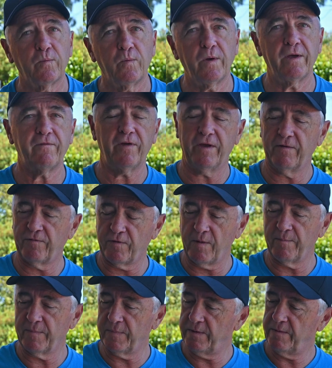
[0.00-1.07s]
wherever you're
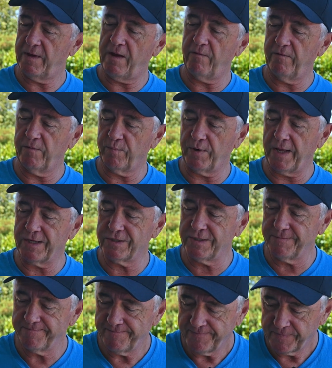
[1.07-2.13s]
from, however you pronounce it.